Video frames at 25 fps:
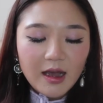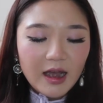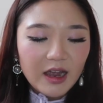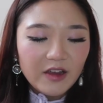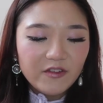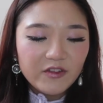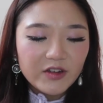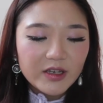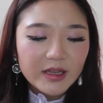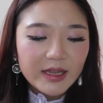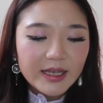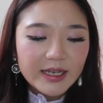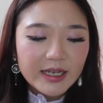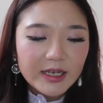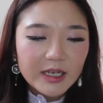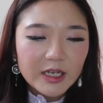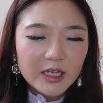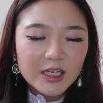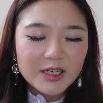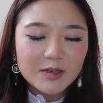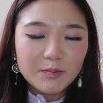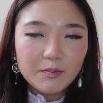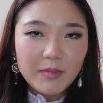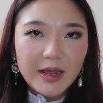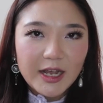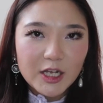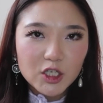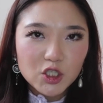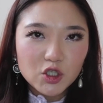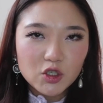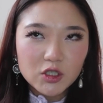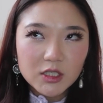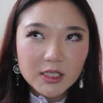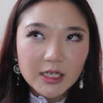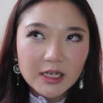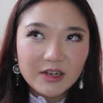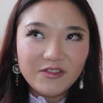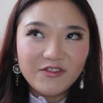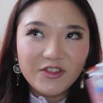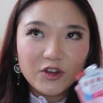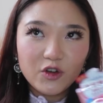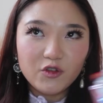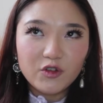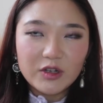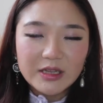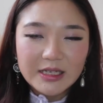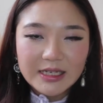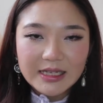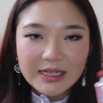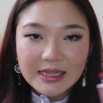I feel like it makes your skin feel
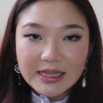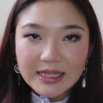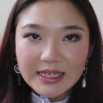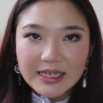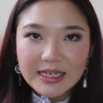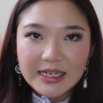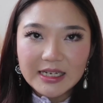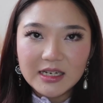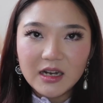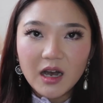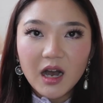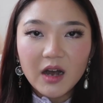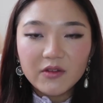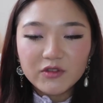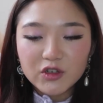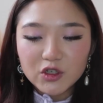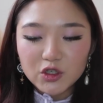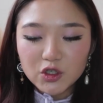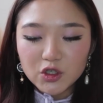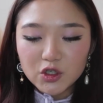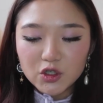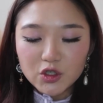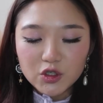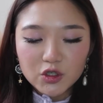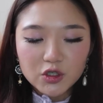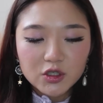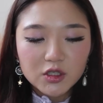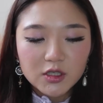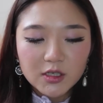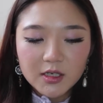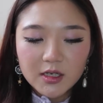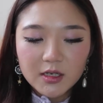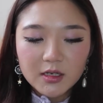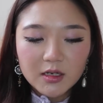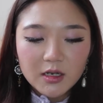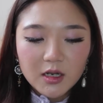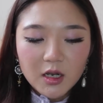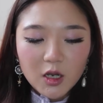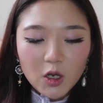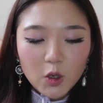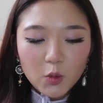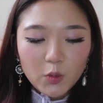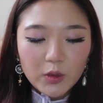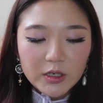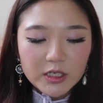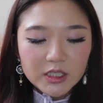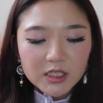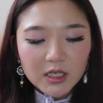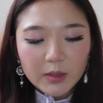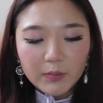really clean after you use it,
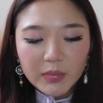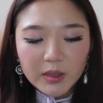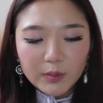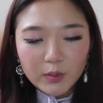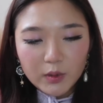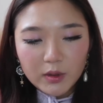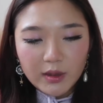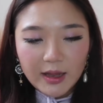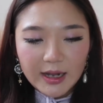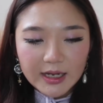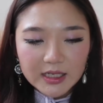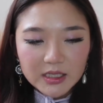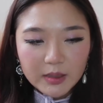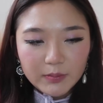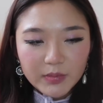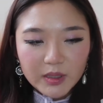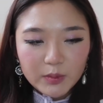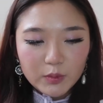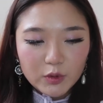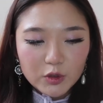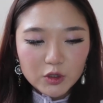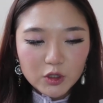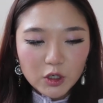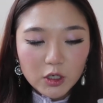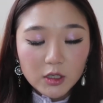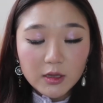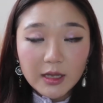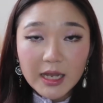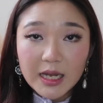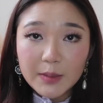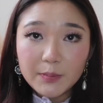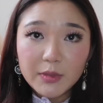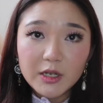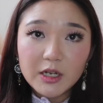which some people like, some people don't like.